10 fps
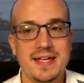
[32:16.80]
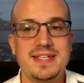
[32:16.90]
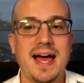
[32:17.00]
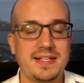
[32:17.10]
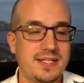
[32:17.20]

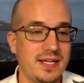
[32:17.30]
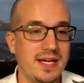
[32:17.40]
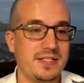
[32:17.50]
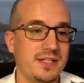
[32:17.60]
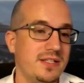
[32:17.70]
tax
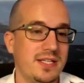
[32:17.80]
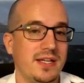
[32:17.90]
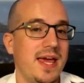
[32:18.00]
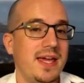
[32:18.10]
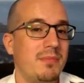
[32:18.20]
collectors and
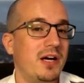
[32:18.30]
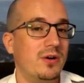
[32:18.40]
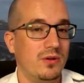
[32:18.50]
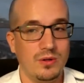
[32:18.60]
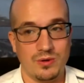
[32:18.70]

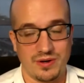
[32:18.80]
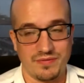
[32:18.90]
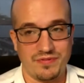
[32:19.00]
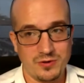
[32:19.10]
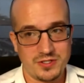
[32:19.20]
AML law
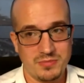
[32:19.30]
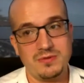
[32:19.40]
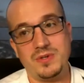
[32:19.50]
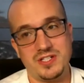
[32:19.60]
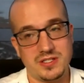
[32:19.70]
enforcement,
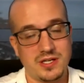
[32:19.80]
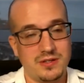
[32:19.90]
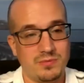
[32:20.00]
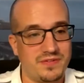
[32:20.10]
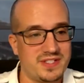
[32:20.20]
which is code
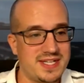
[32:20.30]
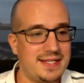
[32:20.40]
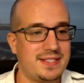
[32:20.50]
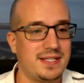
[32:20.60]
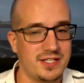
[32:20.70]
word for
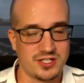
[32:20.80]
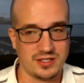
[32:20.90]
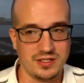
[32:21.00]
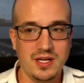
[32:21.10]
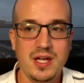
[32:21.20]
tax
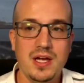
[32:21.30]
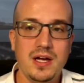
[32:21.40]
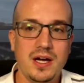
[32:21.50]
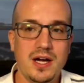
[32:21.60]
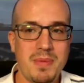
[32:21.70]
collection,
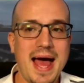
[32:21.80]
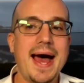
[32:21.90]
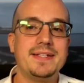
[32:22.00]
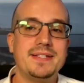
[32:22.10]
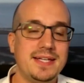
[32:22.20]

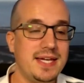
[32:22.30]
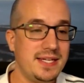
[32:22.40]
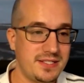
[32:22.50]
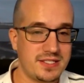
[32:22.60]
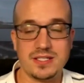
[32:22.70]
and
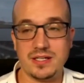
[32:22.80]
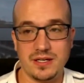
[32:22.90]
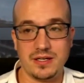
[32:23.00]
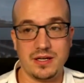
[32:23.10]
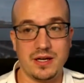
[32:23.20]
against
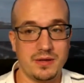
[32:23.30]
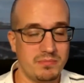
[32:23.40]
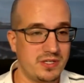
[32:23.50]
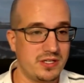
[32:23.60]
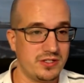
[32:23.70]

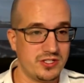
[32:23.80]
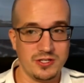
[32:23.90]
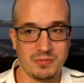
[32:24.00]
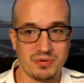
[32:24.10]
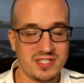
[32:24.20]

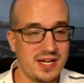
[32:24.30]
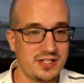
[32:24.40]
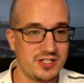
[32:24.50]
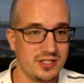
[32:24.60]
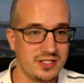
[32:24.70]
consumer
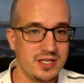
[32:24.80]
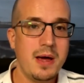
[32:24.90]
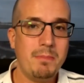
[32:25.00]
protections.